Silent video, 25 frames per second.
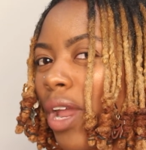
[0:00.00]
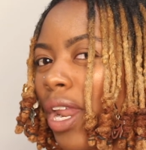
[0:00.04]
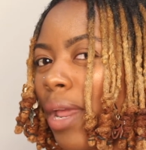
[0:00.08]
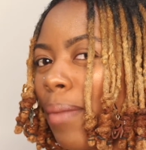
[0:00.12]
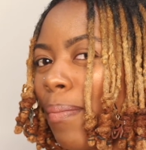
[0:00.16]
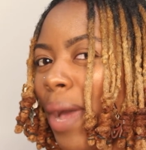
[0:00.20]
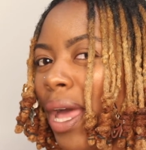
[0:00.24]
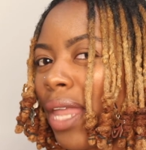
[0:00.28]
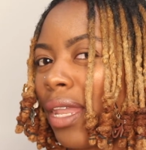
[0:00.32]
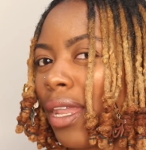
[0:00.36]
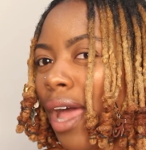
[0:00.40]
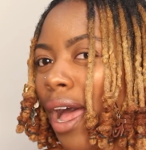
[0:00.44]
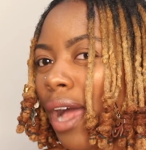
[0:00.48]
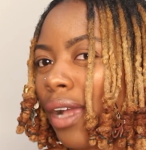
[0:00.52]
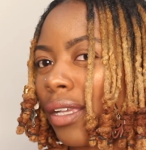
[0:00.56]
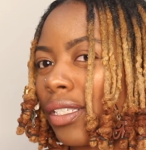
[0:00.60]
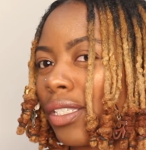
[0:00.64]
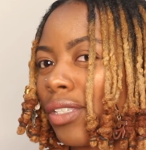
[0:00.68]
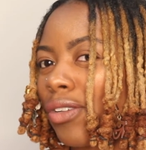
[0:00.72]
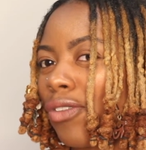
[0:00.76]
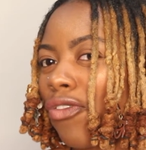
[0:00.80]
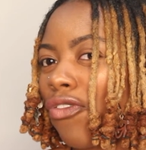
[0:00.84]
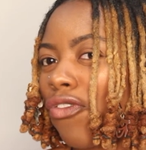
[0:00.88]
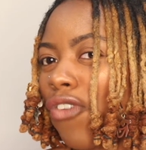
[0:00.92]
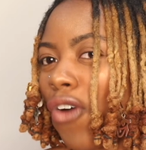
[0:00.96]
my locks
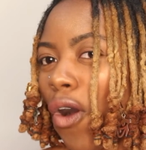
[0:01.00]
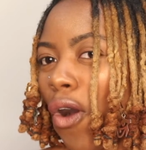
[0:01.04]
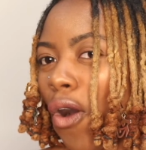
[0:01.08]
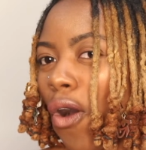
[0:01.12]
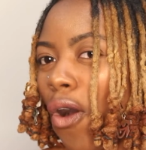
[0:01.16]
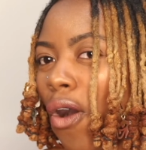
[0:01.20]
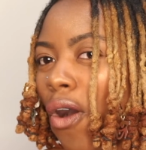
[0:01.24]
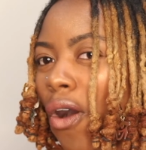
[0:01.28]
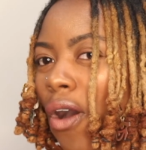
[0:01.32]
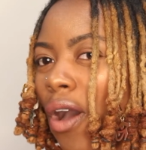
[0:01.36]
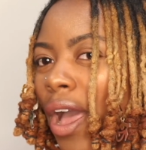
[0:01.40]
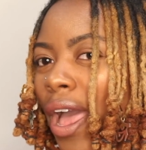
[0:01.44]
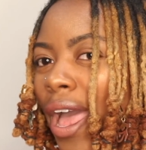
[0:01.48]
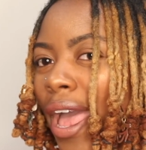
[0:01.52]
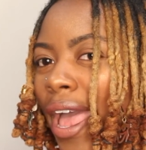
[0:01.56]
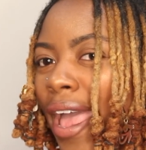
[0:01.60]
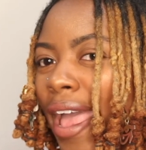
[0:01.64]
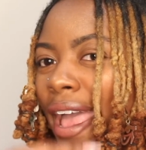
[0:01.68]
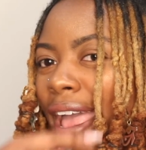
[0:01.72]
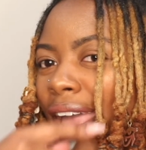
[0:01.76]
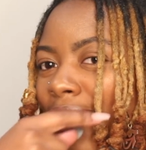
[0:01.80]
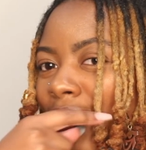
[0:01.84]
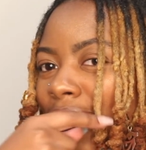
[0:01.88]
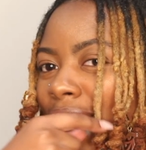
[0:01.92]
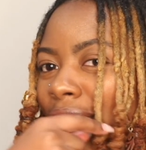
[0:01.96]
to fall,
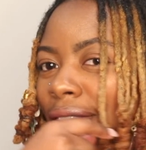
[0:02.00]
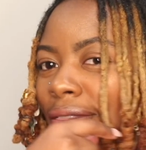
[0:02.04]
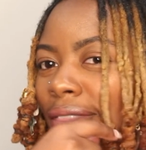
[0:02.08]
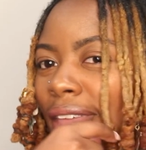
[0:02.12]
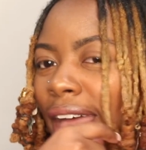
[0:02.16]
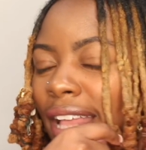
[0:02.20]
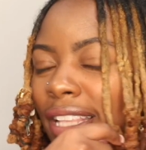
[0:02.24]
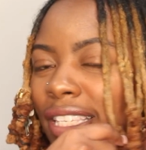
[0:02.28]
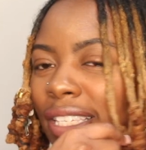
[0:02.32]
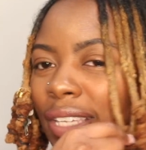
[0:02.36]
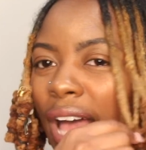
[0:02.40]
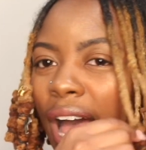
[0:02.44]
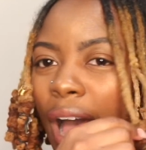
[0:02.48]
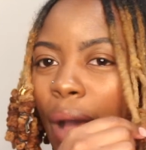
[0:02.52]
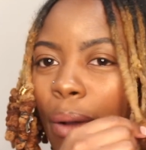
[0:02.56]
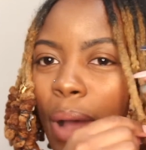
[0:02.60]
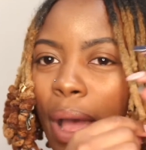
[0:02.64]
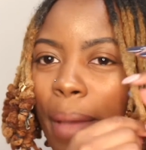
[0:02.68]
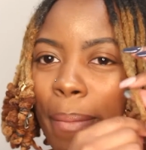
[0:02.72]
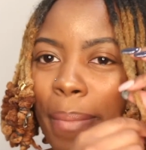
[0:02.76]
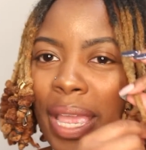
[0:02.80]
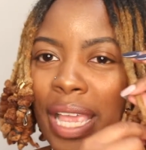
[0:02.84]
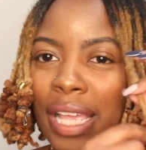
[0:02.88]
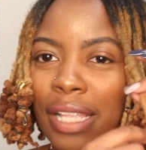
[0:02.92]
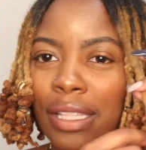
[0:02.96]
and then that's how
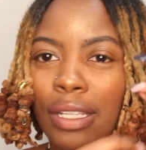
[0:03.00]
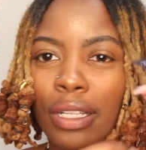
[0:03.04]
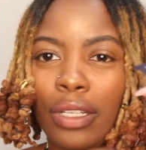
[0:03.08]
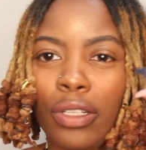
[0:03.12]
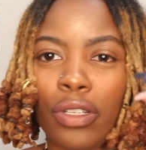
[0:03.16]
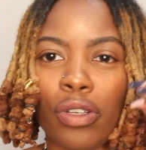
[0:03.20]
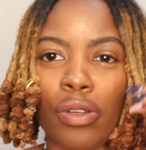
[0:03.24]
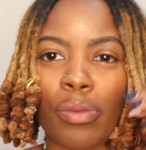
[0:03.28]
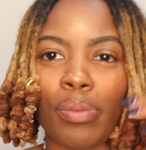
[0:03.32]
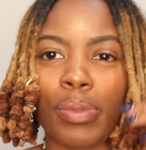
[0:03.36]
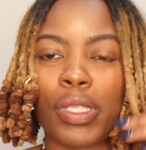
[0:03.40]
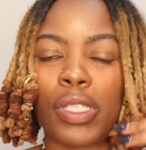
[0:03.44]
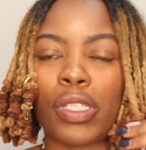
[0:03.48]
I made the loop.